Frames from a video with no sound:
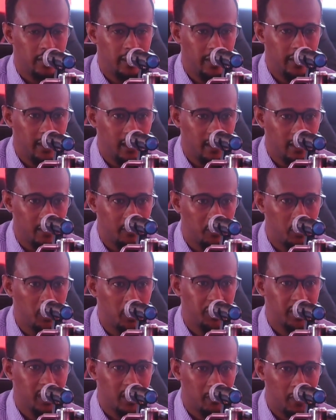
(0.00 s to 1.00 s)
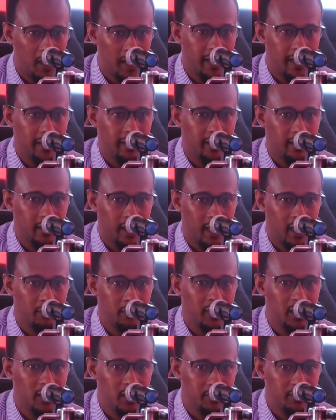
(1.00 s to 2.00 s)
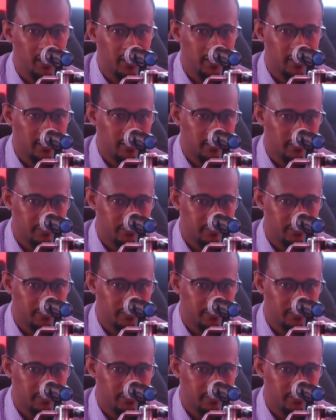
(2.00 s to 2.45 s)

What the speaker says: in project planning and management,